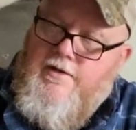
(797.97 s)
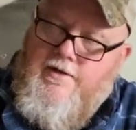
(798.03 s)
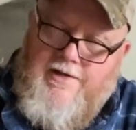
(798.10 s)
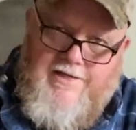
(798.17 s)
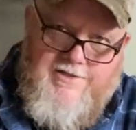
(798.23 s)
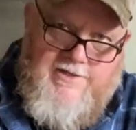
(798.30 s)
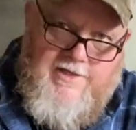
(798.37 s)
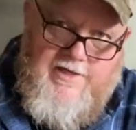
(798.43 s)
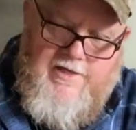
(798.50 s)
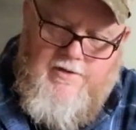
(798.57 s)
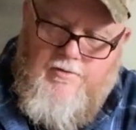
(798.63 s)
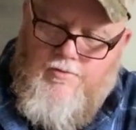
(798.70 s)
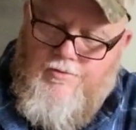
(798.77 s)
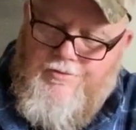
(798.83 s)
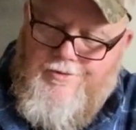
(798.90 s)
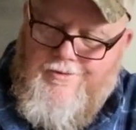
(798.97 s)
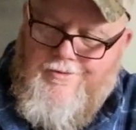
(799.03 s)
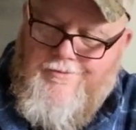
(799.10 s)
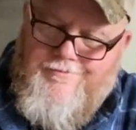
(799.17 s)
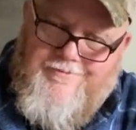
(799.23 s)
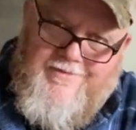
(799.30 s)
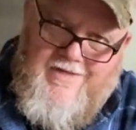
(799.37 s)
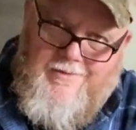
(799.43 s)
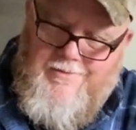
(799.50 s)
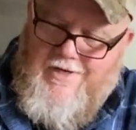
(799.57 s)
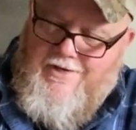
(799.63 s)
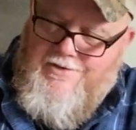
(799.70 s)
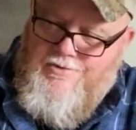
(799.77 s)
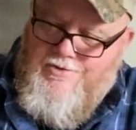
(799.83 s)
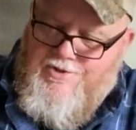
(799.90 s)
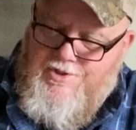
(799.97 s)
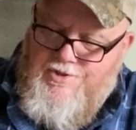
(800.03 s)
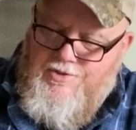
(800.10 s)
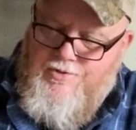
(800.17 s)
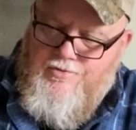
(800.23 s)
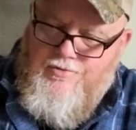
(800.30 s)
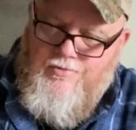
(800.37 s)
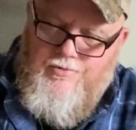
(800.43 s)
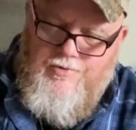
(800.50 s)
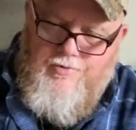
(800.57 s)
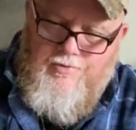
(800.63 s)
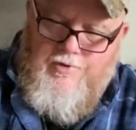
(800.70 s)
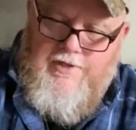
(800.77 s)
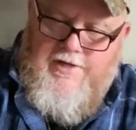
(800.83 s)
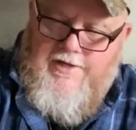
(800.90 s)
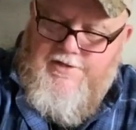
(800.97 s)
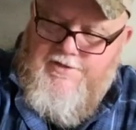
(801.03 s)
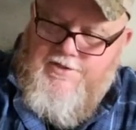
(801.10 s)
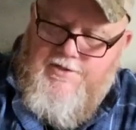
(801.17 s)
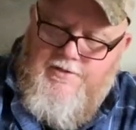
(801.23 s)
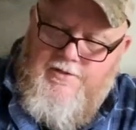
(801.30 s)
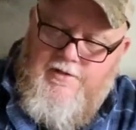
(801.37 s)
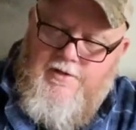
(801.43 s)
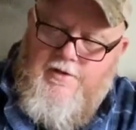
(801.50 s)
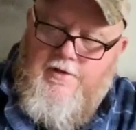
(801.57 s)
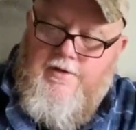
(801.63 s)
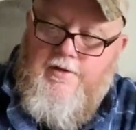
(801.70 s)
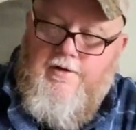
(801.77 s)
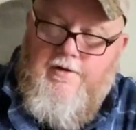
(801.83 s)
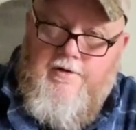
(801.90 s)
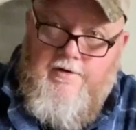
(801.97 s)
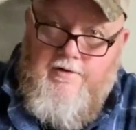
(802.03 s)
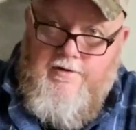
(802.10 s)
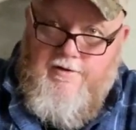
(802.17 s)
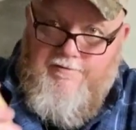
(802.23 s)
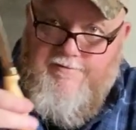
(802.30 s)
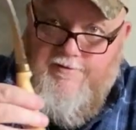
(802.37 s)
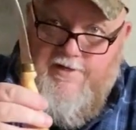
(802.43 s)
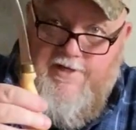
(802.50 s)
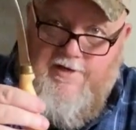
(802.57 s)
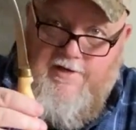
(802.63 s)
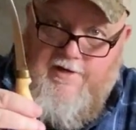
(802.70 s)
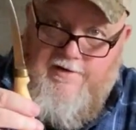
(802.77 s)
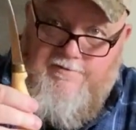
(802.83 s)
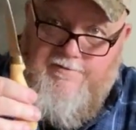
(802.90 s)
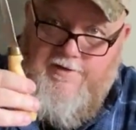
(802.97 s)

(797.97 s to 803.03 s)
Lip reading: As I get older, I mean, I used to utilize a fillet knife.